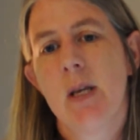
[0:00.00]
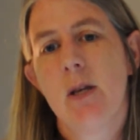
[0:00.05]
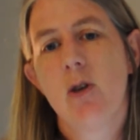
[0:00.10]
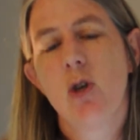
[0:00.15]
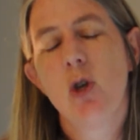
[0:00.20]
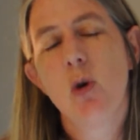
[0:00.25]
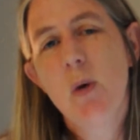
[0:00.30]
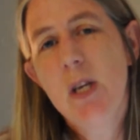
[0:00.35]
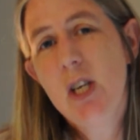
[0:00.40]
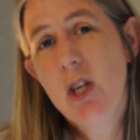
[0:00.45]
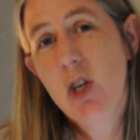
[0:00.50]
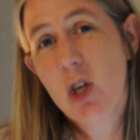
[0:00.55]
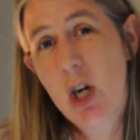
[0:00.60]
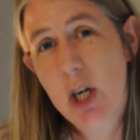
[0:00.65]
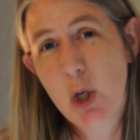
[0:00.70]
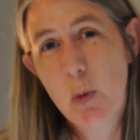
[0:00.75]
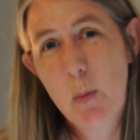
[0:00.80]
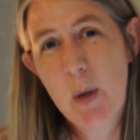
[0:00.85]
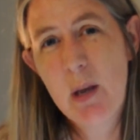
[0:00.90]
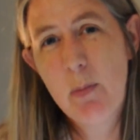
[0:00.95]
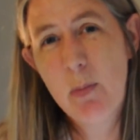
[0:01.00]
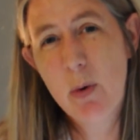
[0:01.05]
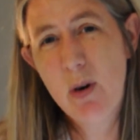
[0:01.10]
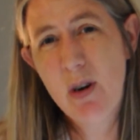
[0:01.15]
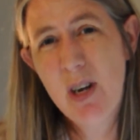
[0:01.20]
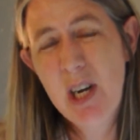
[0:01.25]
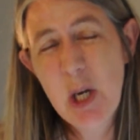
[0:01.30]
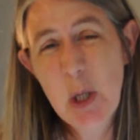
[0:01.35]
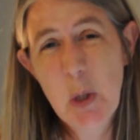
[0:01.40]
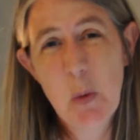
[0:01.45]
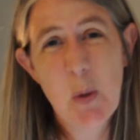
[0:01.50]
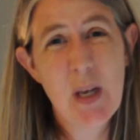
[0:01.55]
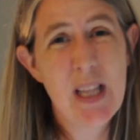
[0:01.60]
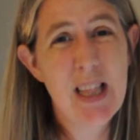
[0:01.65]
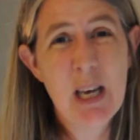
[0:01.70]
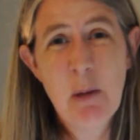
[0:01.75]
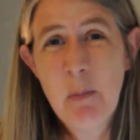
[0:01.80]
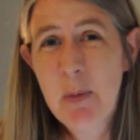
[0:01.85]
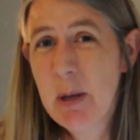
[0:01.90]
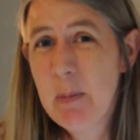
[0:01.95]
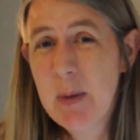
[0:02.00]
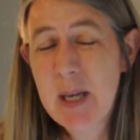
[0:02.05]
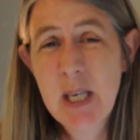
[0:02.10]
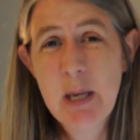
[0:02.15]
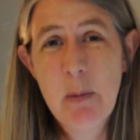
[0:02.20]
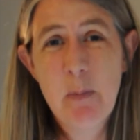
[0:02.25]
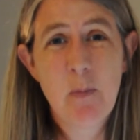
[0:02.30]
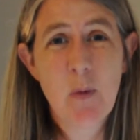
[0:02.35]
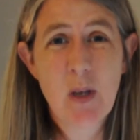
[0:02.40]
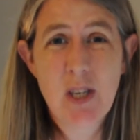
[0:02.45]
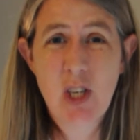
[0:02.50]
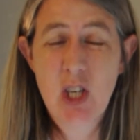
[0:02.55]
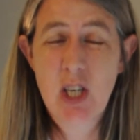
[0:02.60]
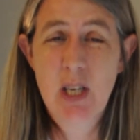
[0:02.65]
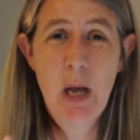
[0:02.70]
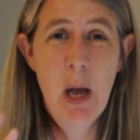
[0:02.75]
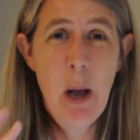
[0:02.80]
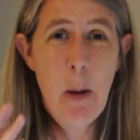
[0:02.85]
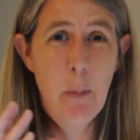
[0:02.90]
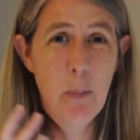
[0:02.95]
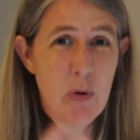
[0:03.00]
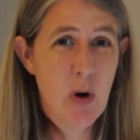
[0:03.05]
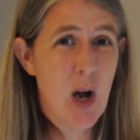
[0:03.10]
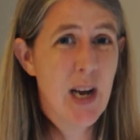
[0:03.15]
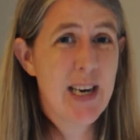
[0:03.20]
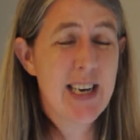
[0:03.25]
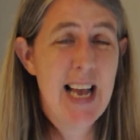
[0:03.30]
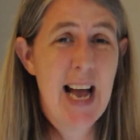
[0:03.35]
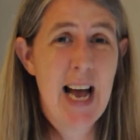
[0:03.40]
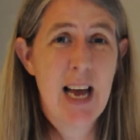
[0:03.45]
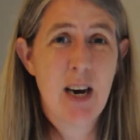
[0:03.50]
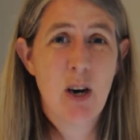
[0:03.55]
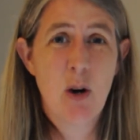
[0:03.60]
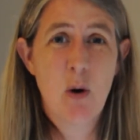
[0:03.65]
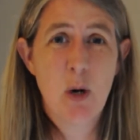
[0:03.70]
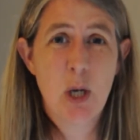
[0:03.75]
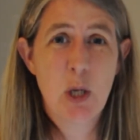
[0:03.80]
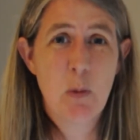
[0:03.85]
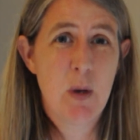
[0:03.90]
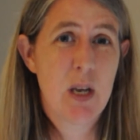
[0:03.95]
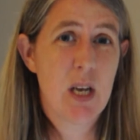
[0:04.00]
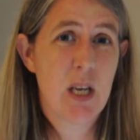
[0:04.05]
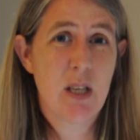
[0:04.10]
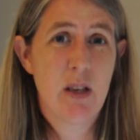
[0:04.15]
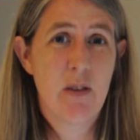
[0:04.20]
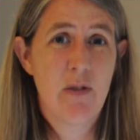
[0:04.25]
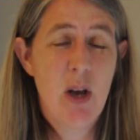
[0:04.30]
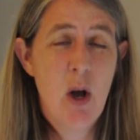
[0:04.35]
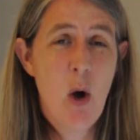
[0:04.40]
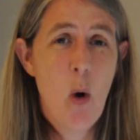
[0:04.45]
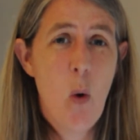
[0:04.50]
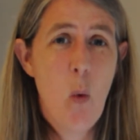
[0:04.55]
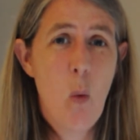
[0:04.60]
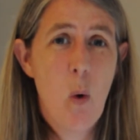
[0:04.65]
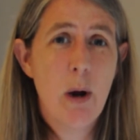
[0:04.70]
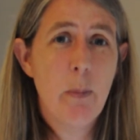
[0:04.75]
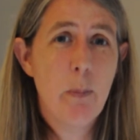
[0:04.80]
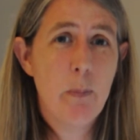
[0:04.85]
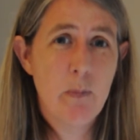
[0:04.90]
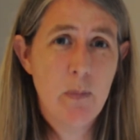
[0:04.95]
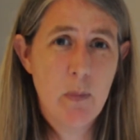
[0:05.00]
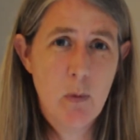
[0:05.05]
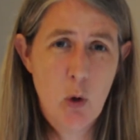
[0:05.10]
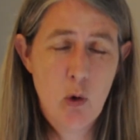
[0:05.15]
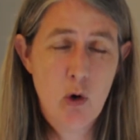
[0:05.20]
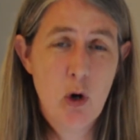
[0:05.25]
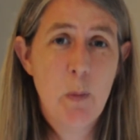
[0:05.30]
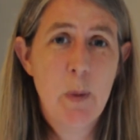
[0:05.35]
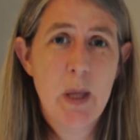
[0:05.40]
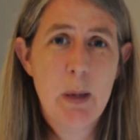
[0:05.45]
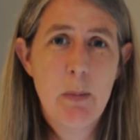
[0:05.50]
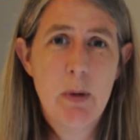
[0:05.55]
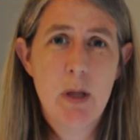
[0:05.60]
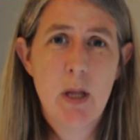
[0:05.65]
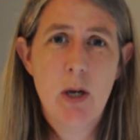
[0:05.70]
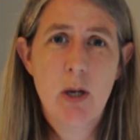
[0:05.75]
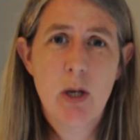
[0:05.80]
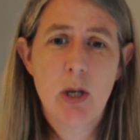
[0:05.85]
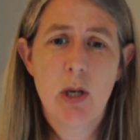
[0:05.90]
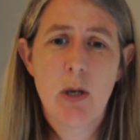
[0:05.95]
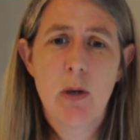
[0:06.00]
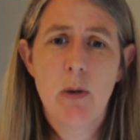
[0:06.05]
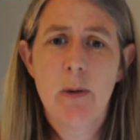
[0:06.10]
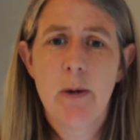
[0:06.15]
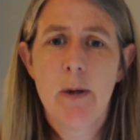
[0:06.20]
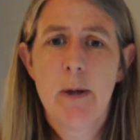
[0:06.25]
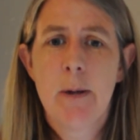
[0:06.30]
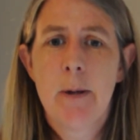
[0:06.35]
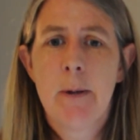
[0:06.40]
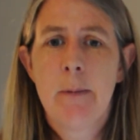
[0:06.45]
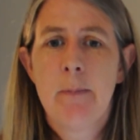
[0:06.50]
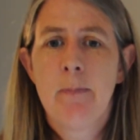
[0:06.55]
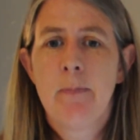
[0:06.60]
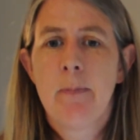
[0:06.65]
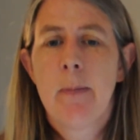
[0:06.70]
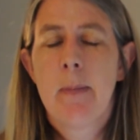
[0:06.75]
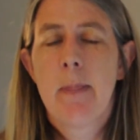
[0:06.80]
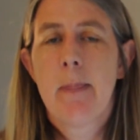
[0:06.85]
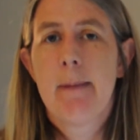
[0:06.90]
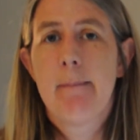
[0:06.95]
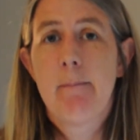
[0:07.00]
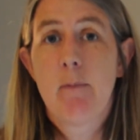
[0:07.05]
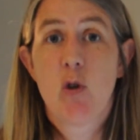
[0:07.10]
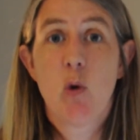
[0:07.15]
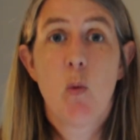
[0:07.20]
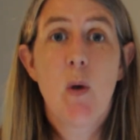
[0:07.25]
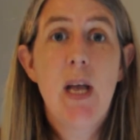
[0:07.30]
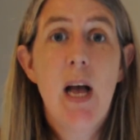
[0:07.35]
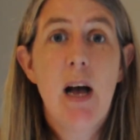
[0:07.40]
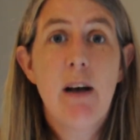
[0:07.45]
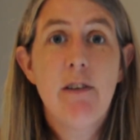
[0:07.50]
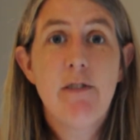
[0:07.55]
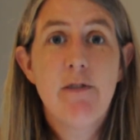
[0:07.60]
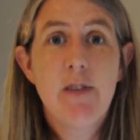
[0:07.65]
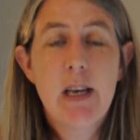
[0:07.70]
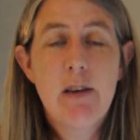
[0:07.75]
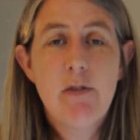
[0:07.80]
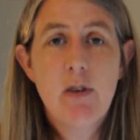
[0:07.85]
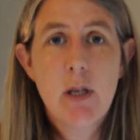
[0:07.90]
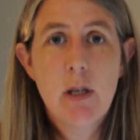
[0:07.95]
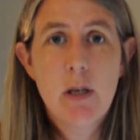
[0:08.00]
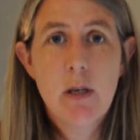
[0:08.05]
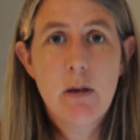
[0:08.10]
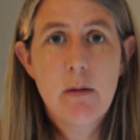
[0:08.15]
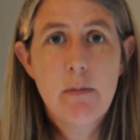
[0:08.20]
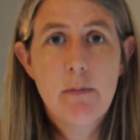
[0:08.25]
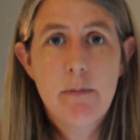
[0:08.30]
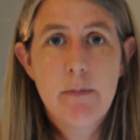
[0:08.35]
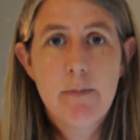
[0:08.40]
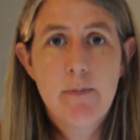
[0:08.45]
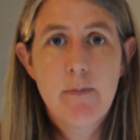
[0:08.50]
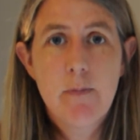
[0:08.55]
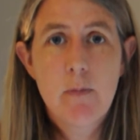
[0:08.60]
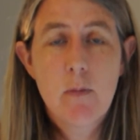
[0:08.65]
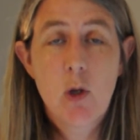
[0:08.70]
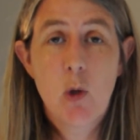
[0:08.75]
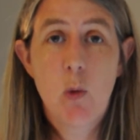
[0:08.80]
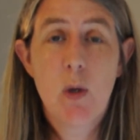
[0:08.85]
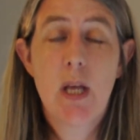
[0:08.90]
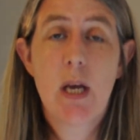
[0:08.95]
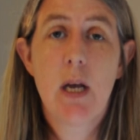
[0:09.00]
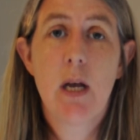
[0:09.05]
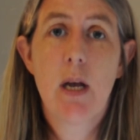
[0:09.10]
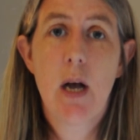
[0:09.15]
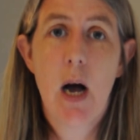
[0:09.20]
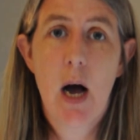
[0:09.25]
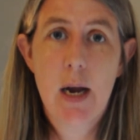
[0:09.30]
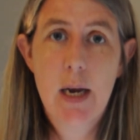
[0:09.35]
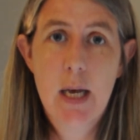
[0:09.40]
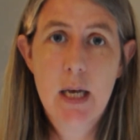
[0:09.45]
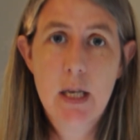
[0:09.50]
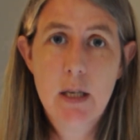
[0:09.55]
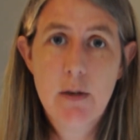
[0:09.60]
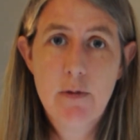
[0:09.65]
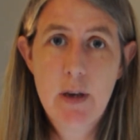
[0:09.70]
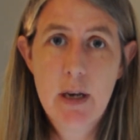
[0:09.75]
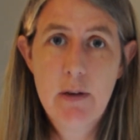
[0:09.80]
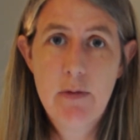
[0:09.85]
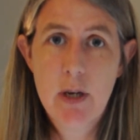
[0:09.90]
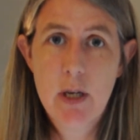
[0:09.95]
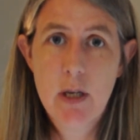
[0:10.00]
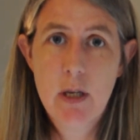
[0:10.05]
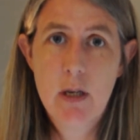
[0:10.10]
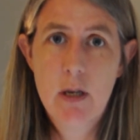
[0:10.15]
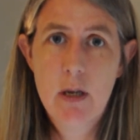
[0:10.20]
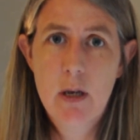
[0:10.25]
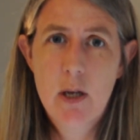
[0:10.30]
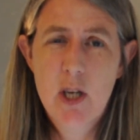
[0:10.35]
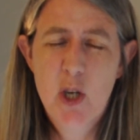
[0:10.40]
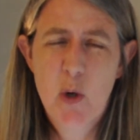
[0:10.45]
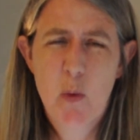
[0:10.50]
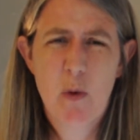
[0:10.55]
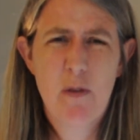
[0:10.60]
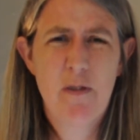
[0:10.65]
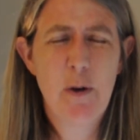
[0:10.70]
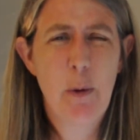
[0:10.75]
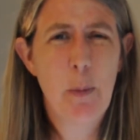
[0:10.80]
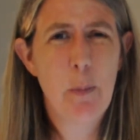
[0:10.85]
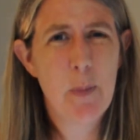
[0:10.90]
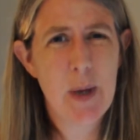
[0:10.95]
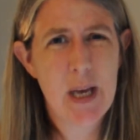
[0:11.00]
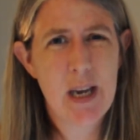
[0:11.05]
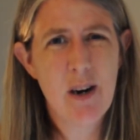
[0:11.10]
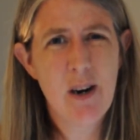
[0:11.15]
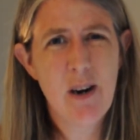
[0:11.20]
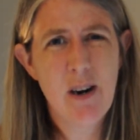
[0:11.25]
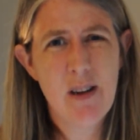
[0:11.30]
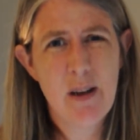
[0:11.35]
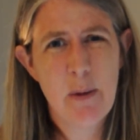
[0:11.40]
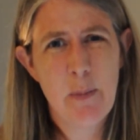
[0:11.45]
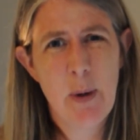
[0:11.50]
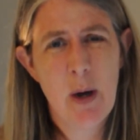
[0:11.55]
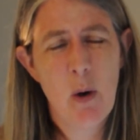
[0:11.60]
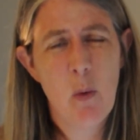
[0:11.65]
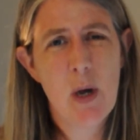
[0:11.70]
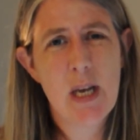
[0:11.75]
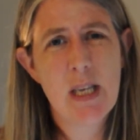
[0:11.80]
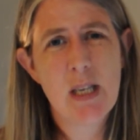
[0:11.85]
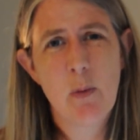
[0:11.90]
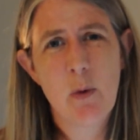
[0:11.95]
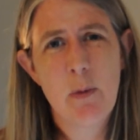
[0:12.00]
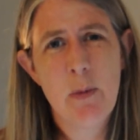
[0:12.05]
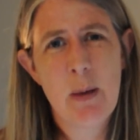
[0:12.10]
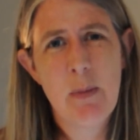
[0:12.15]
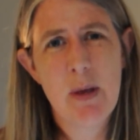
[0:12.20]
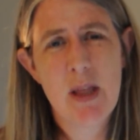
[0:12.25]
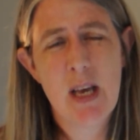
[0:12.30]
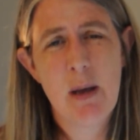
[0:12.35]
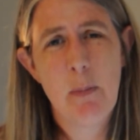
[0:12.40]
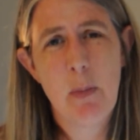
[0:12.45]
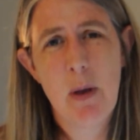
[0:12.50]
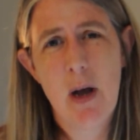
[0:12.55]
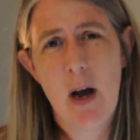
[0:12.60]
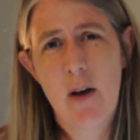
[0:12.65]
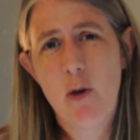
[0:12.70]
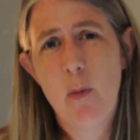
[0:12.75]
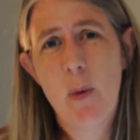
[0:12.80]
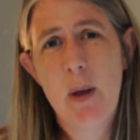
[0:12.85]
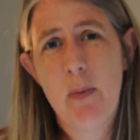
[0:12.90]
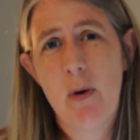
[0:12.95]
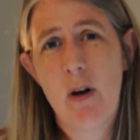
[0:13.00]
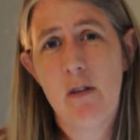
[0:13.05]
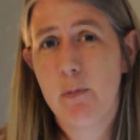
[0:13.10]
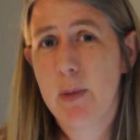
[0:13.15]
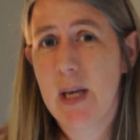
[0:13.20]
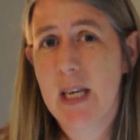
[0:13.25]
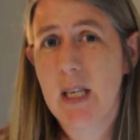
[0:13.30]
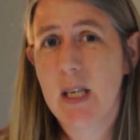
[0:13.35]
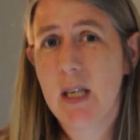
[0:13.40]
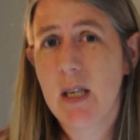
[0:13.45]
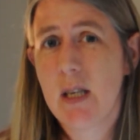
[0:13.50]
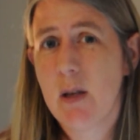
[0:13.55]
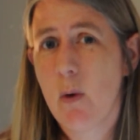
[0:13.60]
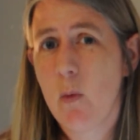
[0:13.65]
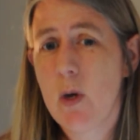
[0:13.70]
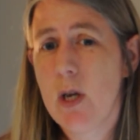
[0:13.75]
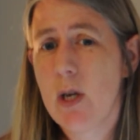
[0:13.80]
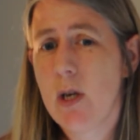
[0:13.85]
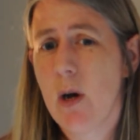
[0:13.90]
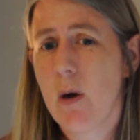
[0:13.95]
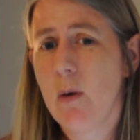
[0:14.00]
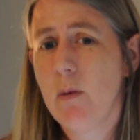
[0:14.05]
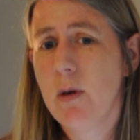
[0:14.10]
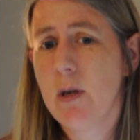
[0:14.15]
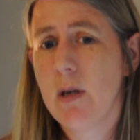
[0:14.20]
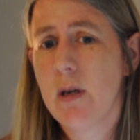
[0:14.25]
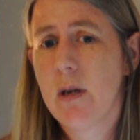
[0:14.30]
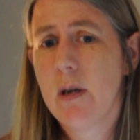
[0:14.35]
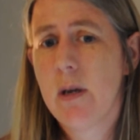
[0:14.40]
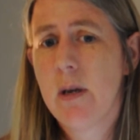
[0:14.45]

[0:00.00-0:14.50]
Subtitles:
Do we judge people? Do we lump them into just broad categories because of what group they belong to? Do we have favorites? Do we think God has favorites? Do we feel bitter about ways that we maybe think other people have blessings that we don't?